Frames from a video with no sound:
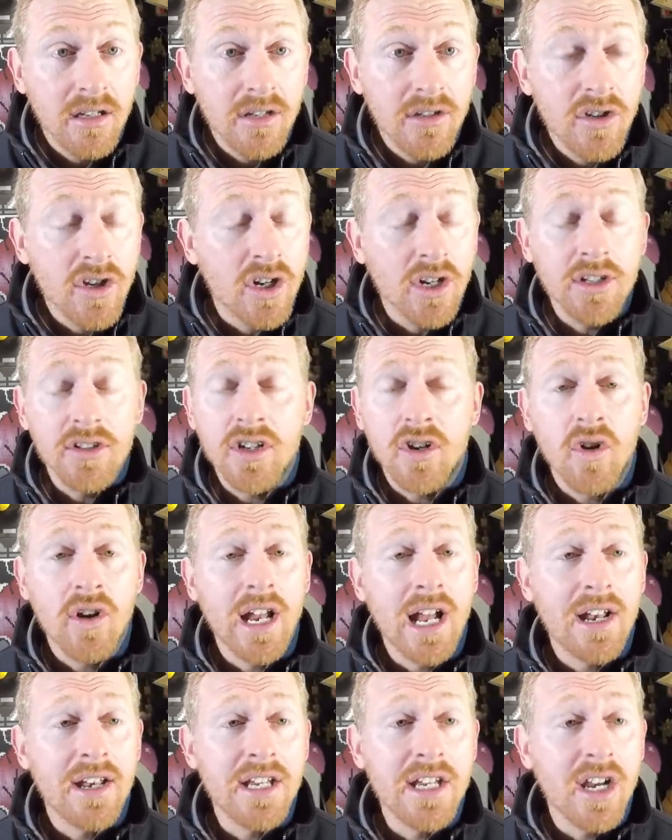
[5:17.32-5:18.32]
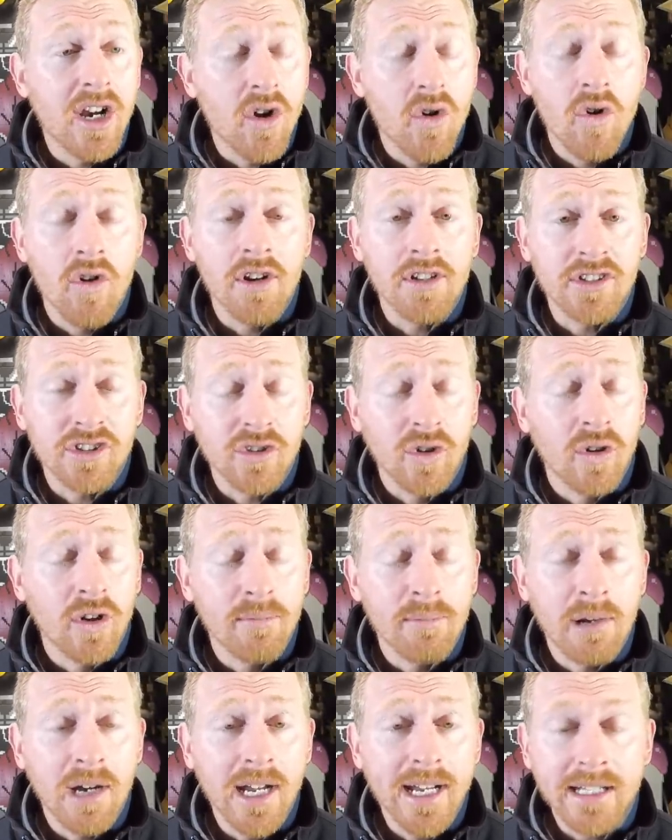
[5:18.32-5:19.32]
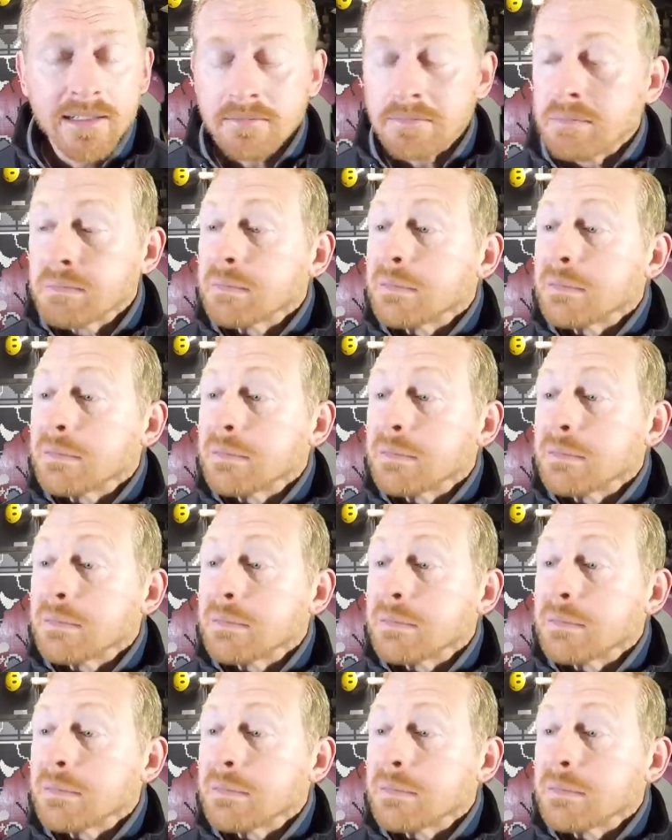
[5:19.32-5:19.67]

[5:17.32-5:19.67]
You couldn't go down to your corner store and buy it.